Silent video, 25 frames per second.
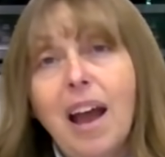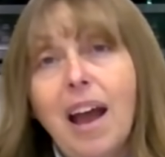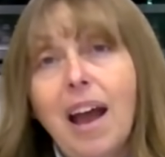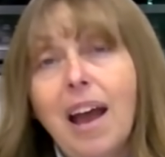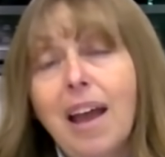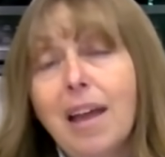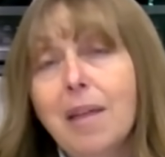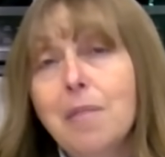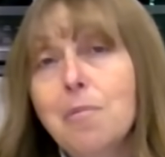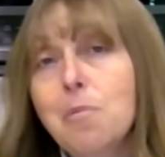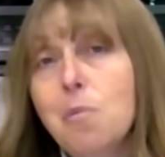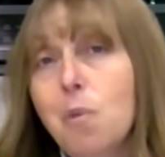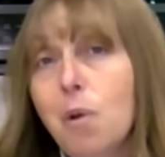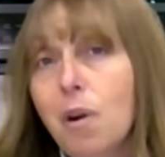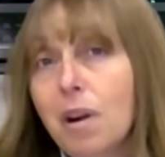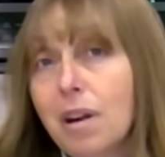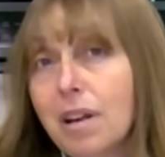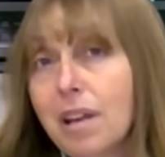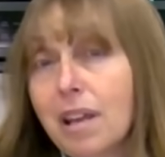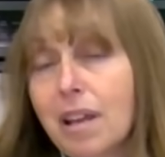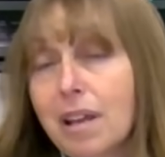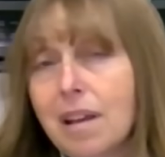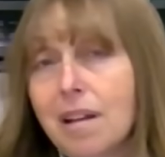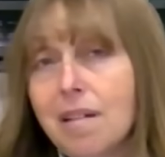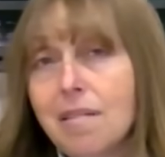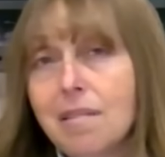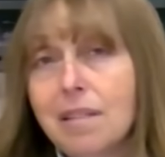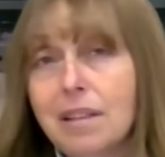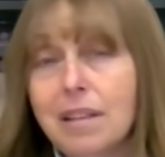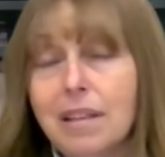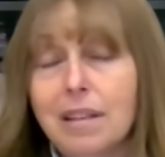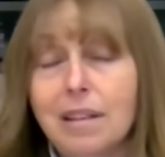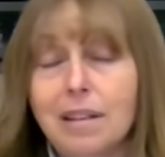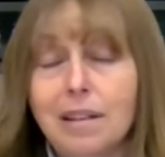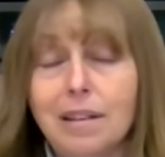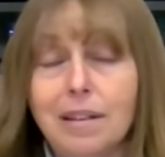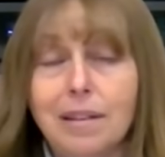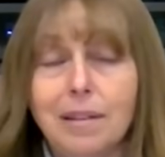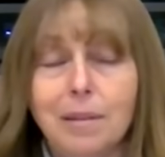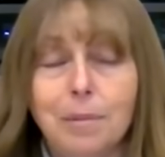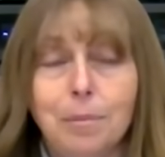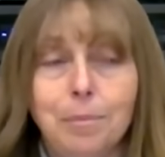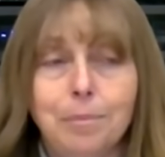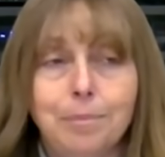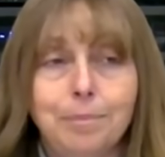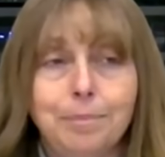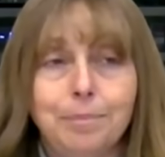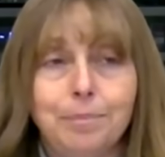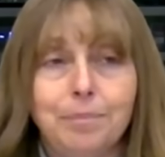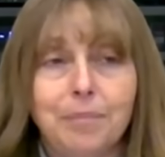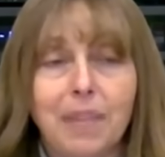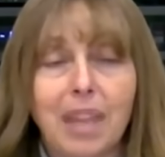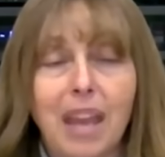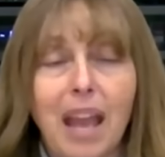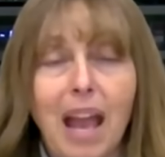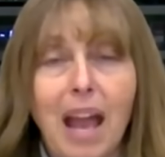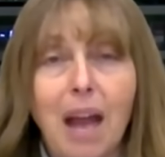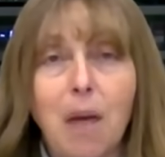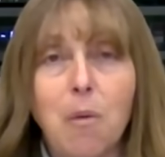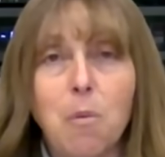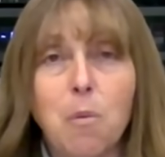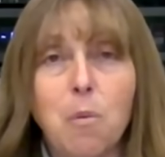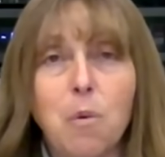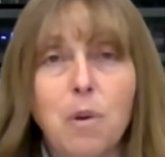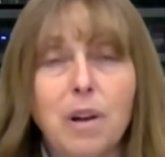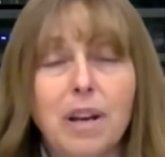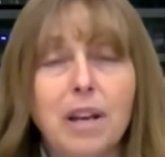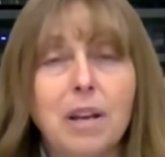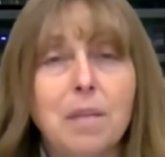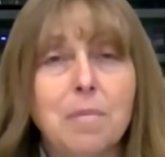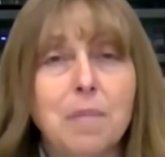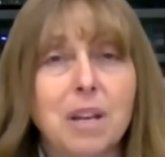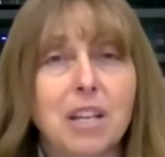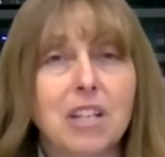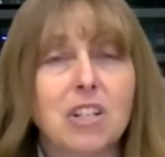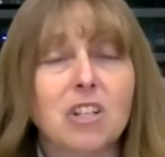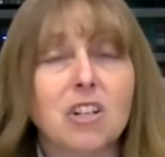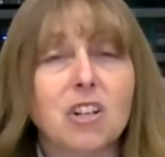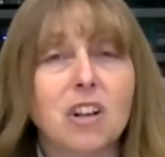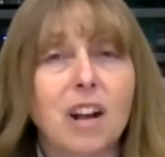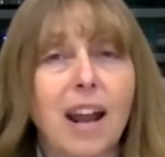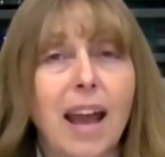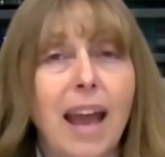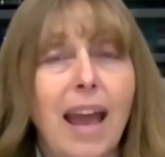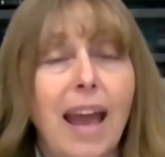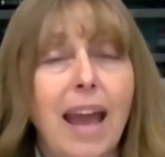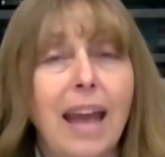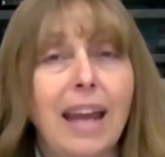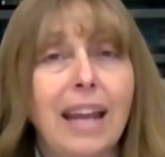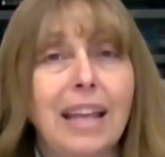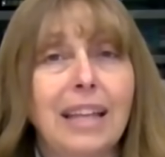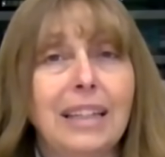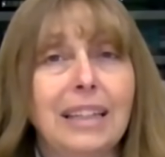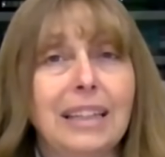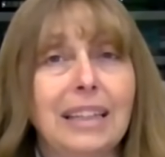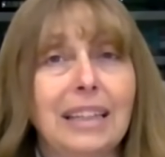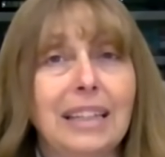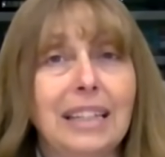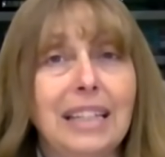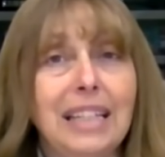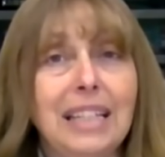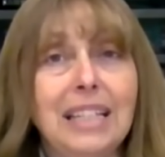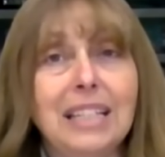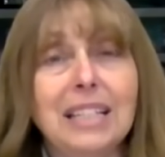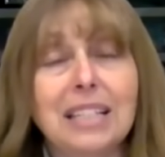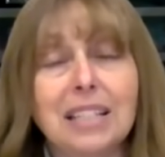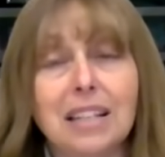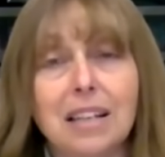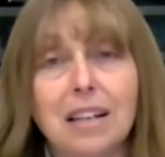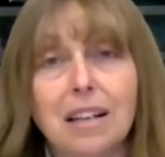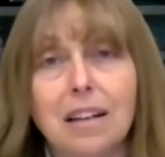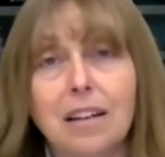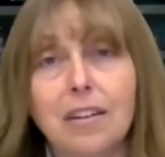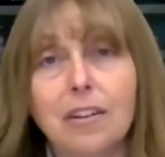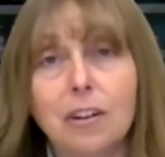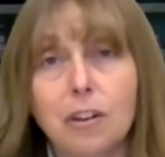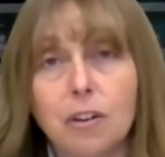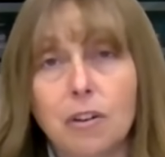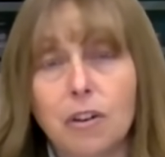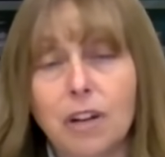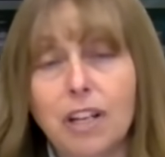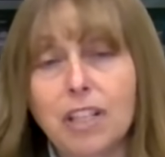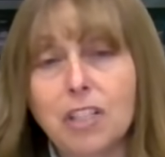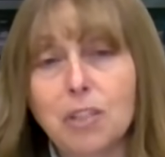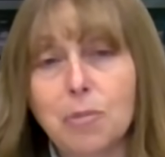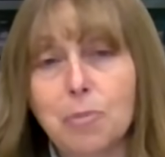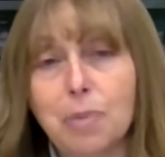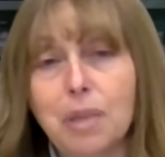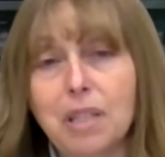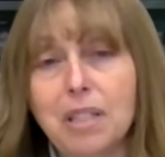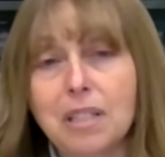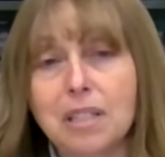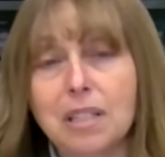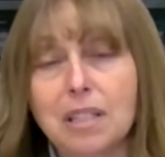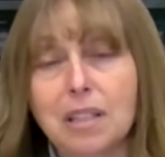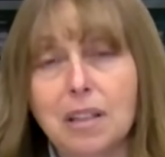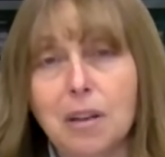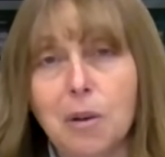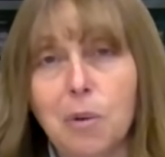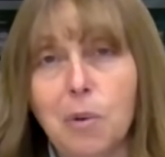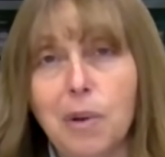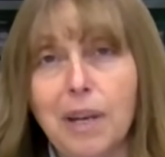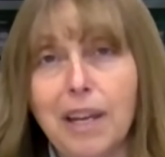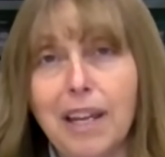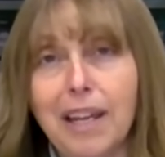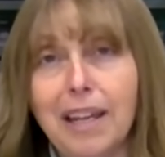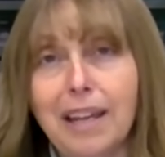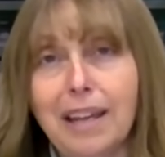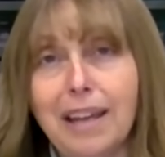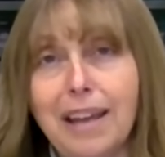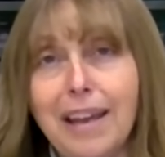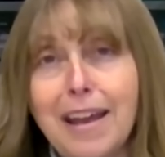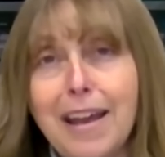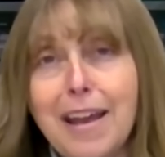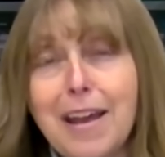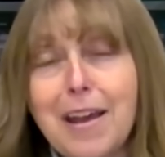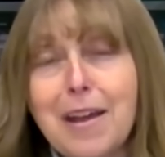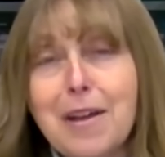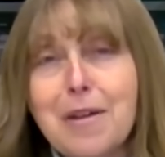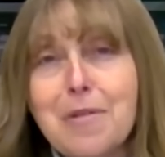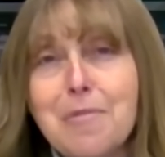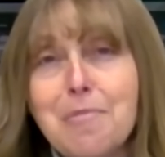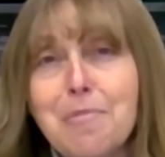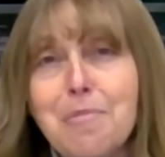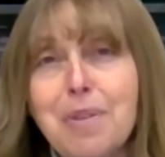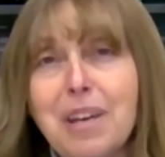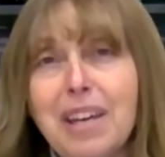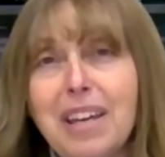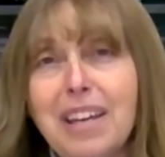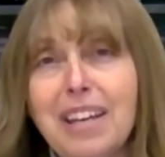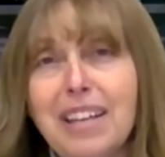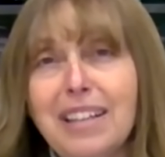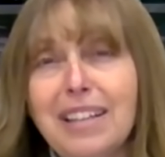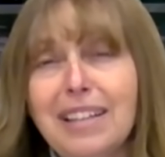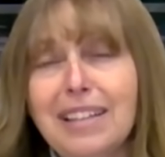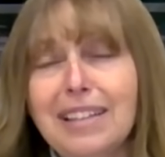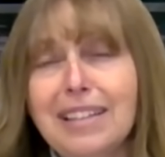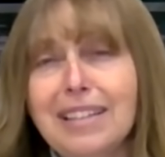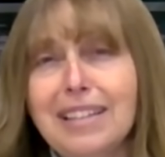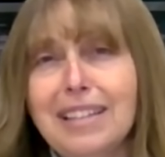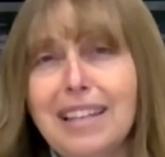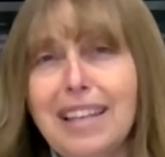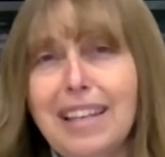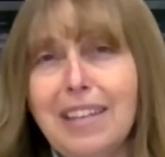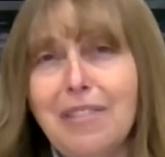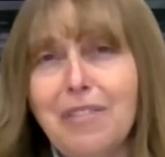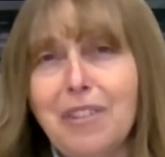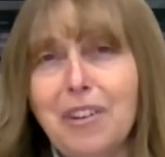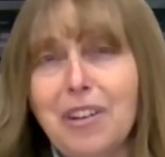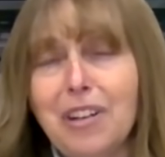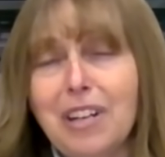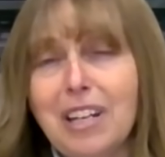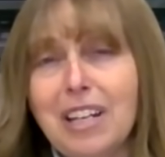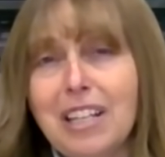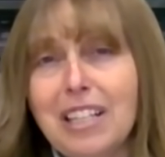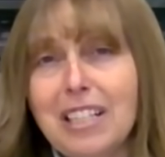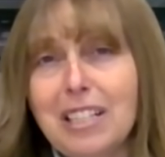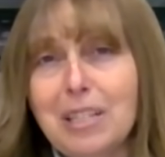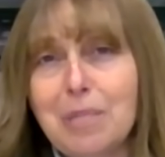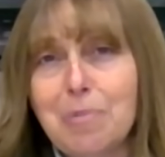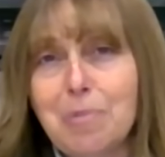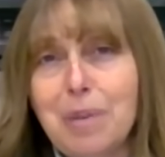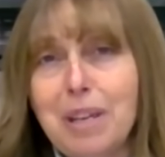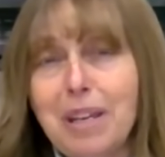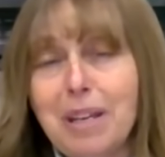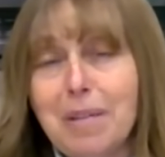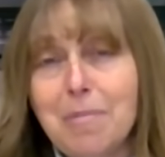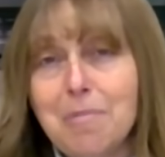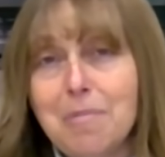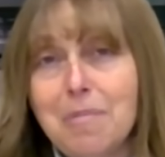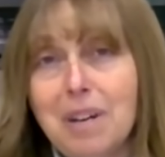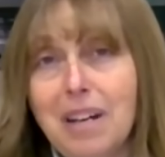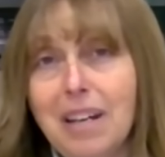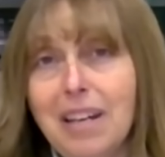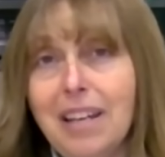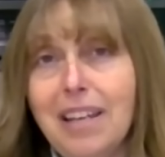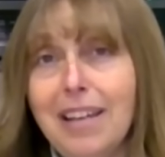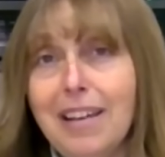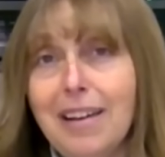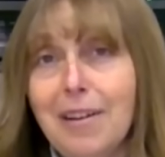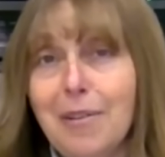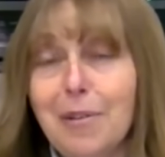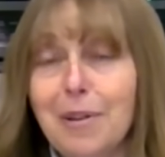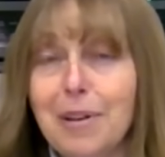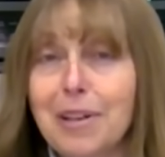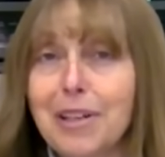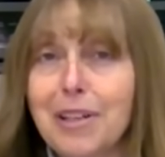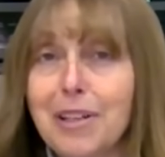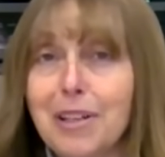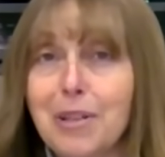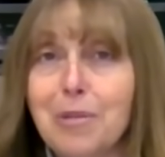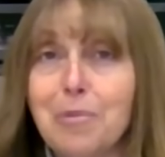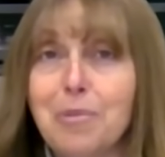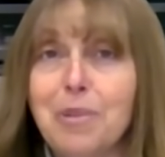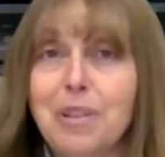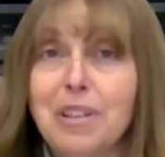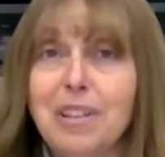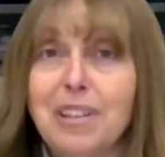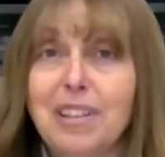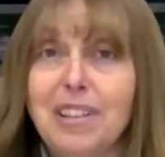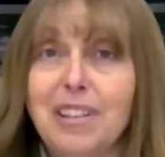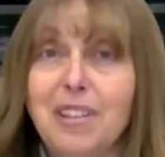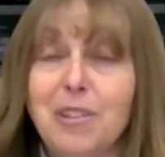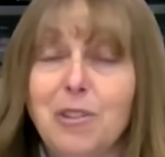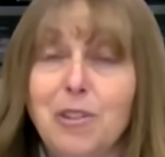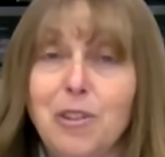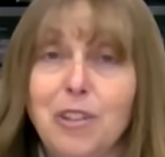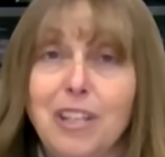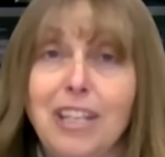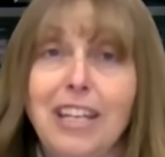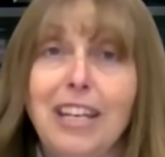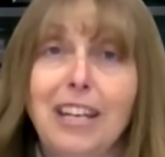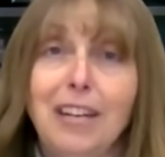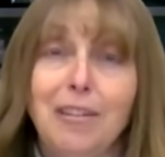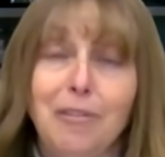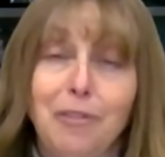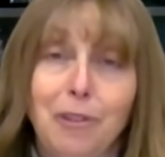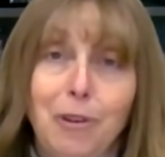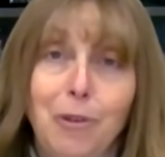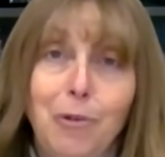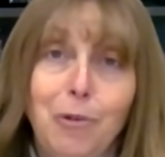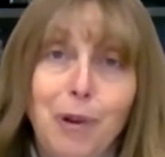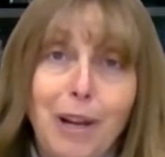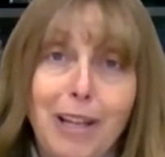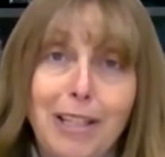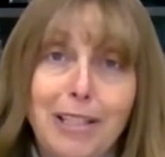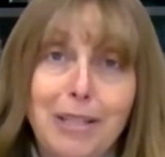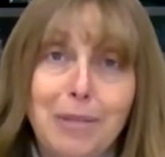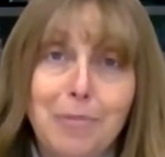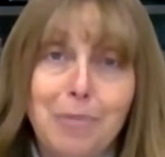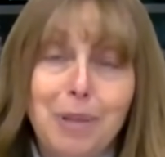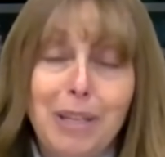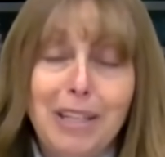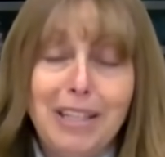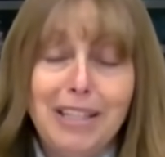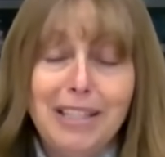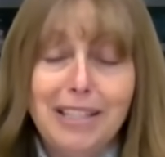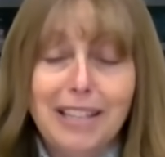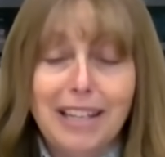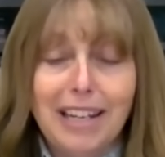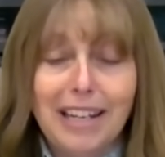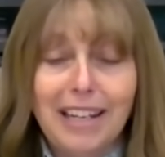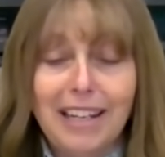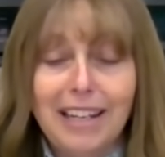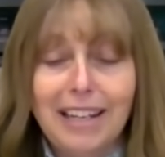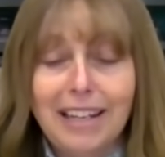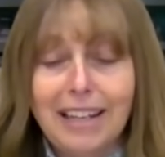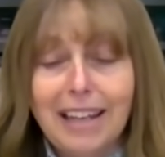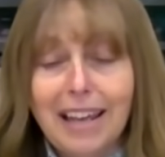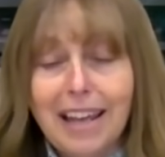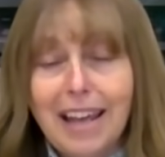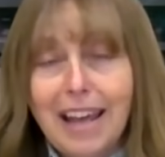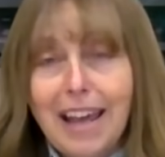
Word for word: I am working on it. I wanted to make sure I had at least 100 recipes to go in it, because if you're going to spend money on a cookbook, you should get a few recipes in it.